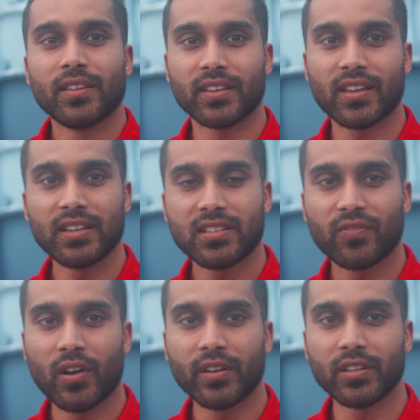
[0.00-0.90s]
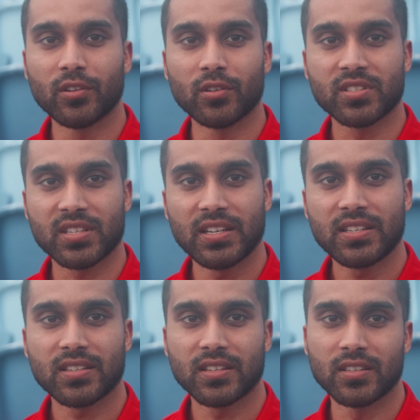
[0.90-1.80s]
The key to finding your
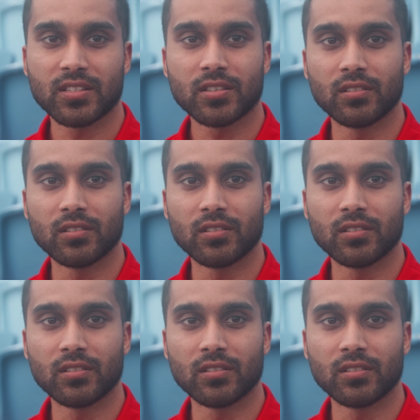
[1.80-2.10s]
seat is